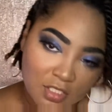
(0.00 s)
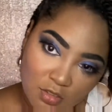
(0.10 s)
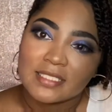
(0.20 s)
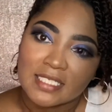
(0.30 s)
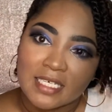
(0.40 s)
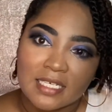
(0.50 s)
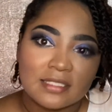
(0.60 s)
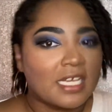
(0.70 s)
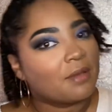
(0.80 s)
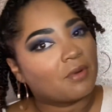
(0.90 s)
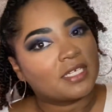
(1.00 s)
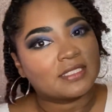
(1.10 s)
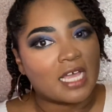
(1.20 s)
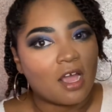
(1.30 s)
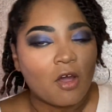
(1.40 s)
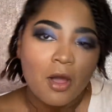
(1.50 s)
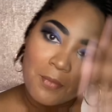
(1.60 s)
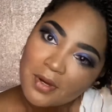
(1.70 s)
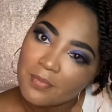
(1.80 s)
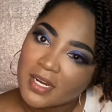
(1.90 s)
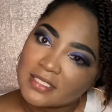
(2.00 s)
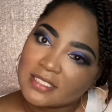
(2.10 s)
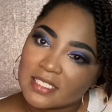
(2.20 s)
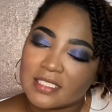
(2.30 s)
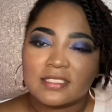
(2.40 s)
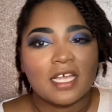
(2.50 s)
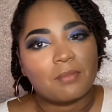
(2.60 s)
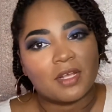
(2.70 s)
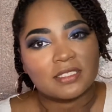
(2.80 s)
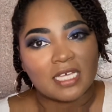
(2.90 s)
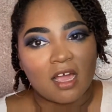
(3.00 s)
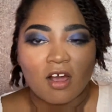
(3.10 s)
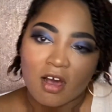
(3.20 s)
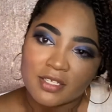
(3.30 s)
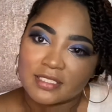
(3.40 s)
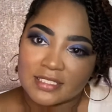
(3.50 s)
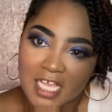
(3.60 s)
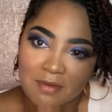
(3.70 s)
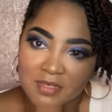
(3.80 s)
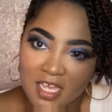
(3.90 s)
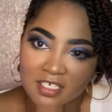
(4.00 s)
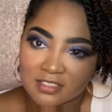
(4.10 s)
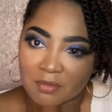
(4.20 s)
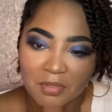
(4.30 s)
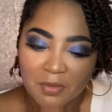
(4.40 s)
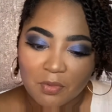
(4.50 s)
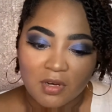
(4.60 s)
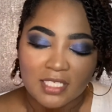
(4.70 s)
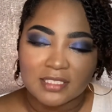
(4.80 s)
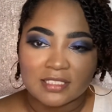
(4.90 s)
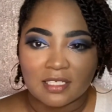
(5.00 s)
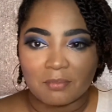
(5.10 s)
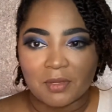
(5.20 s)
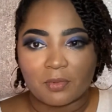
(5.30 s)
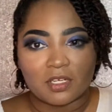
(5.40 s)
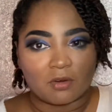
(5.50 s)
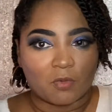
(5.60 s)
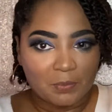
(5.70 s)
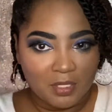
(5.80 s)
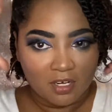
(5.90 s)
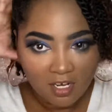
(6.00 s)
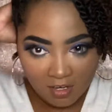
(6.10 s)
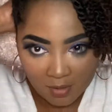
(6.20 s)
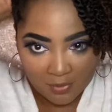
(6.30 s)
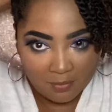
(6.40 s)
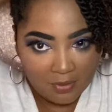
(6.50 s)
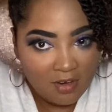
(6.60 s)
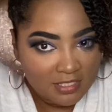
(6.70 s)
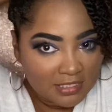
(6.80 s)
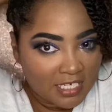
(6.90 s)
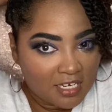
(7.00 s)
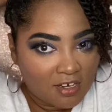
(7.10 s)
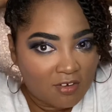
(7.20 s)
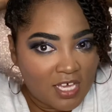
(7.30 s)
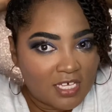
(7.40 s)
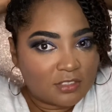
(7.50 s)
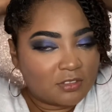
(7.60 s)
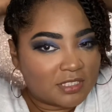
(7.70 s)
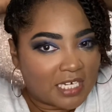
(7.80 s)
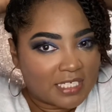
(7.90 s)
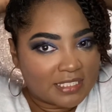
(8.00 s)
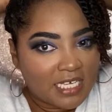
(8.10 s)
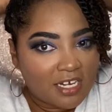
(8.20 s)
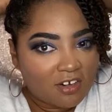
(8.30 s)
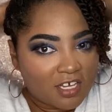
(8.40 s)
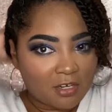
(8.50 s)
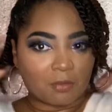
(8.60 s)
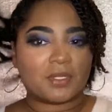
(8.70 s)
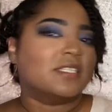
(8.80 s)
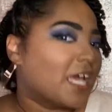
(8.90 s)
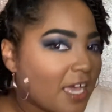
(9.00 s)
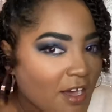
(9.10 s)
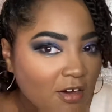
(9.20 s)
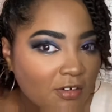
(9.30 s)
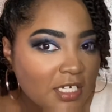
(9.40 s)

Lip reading: Then take braids out, put braids in, take braids out, all in the same day. I see some people, they'll whip their hair up in a ponytail. 2 seconds later, it'll be down.